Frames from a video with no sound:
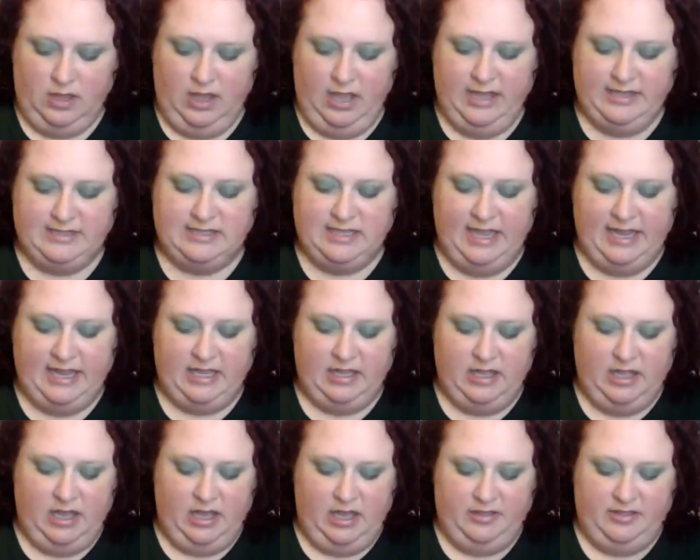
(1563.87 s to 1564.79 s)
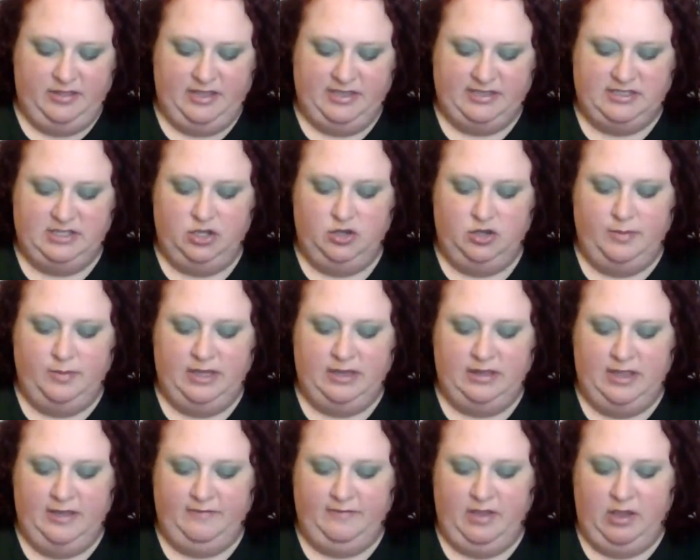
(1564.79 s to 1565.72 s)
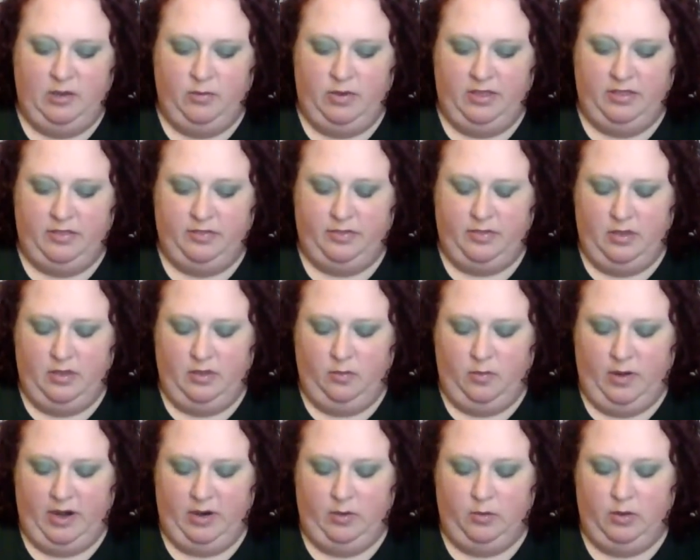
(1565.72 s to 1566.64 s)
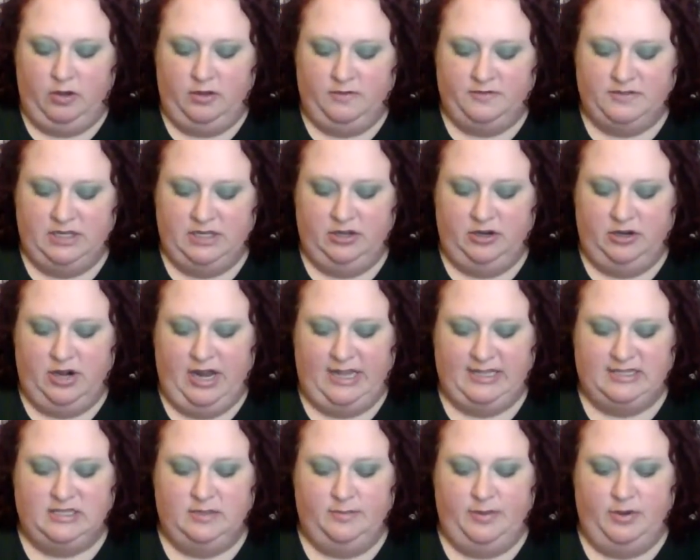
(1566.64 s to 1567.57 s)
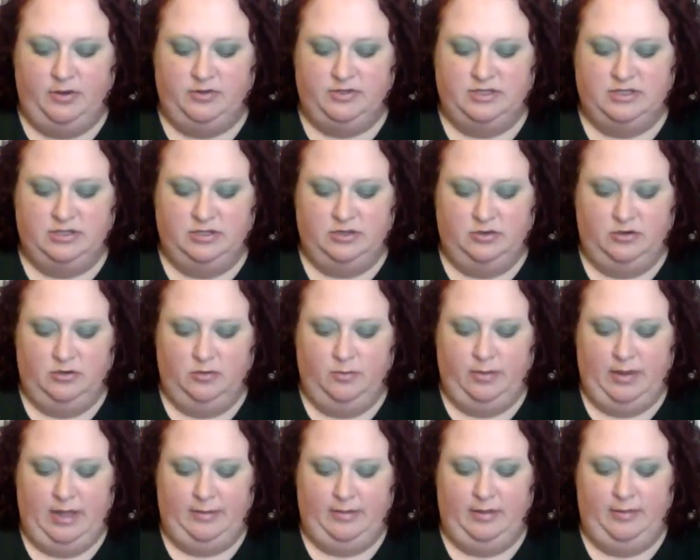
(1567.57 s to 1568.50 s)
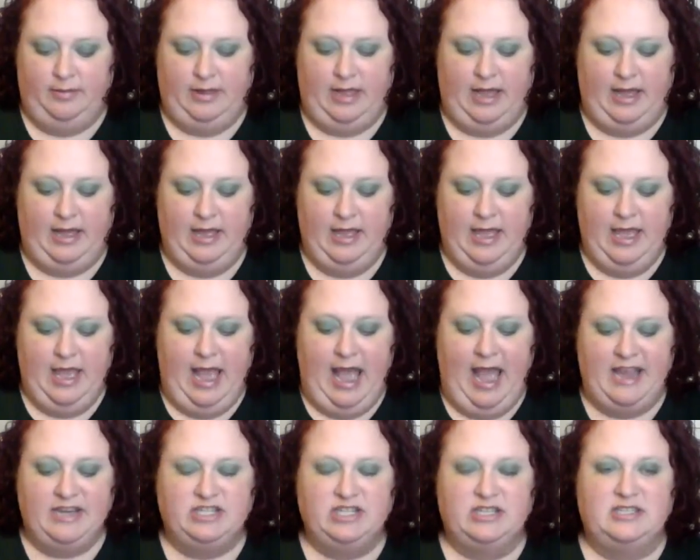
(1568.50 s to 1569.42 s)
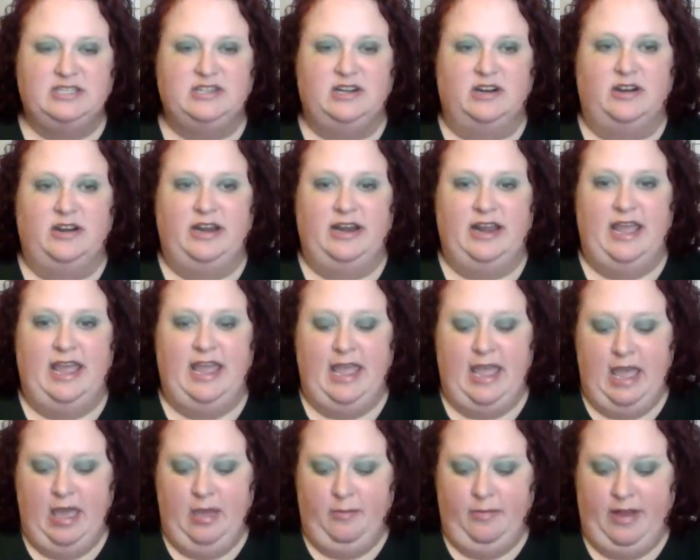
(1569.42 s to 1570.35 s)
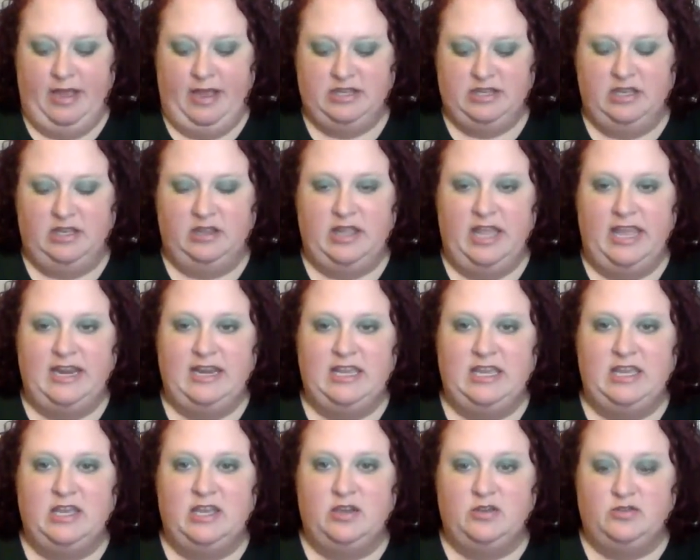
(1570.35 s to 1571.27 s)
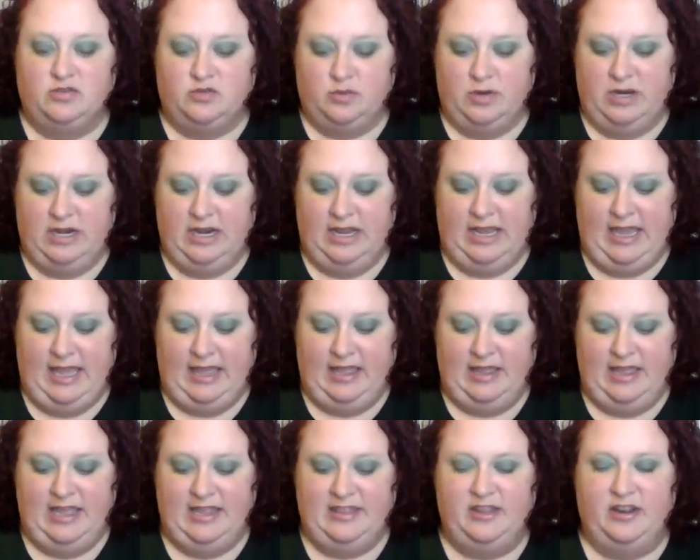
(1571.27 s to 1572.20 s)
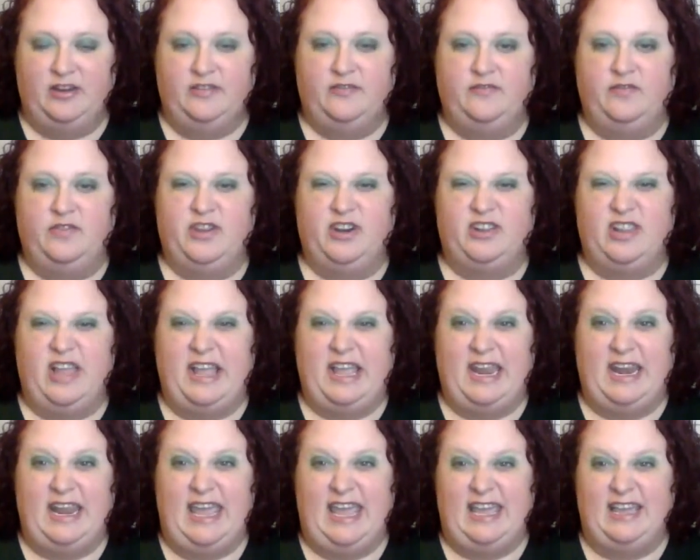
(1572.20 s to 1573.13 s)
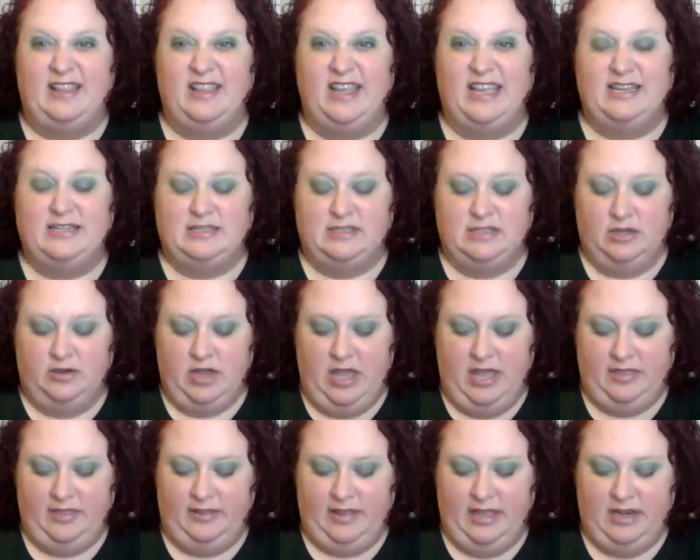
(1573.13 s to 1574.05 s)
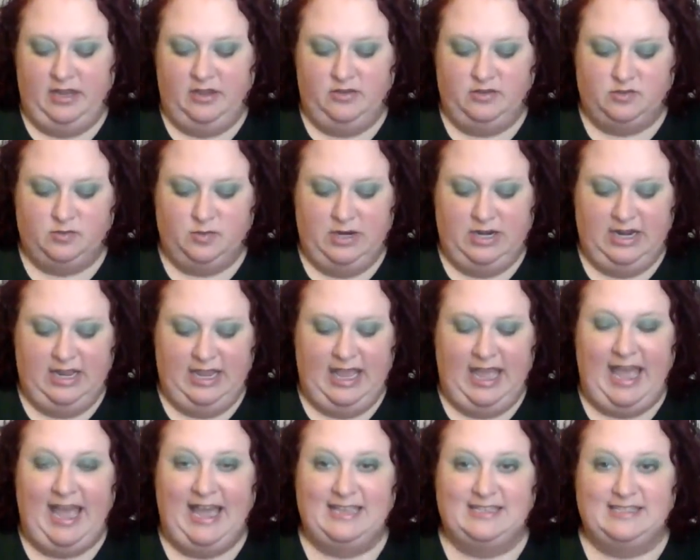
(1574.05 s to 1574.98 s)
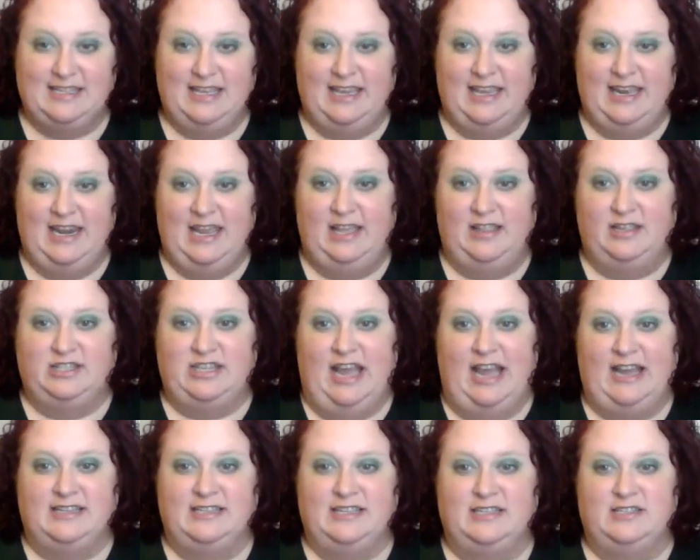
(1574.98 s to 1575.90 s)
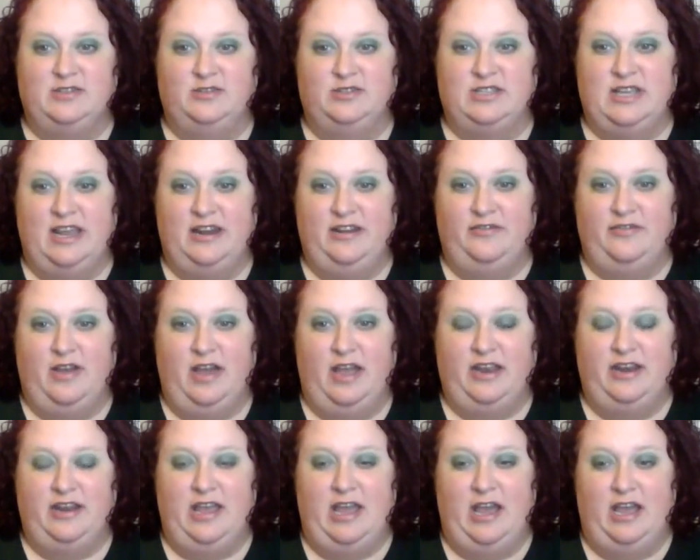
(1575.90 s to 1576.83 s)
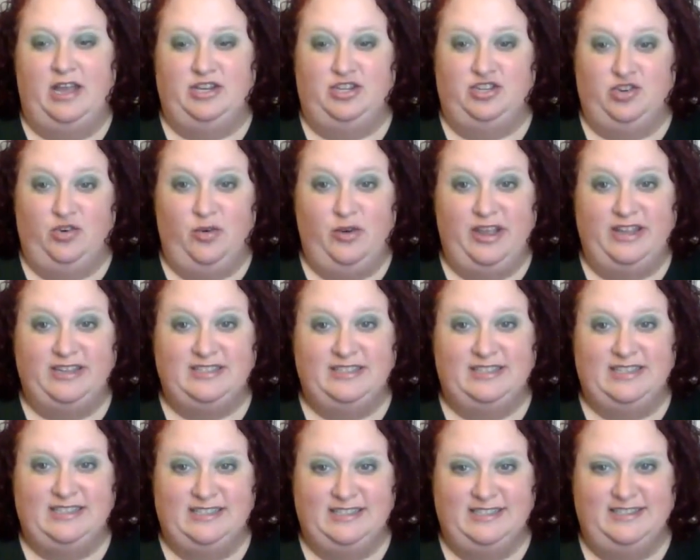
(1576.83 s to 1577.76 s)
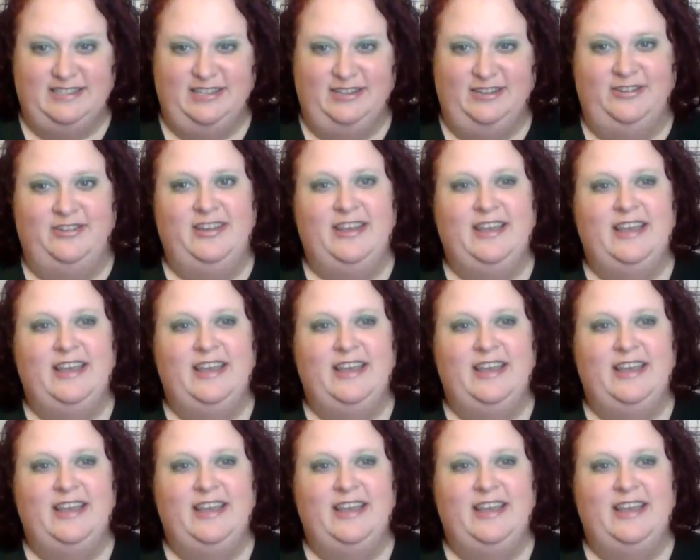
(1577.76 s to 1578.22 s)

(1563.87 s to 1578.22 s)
It's like this human living with werewolves and they're not supposed to, blah blah blah. I just started it, but the lady who's reading it, and they're like in England, so, and the lady who's reading it has like an English accent, so it's kind of a joy to listen to.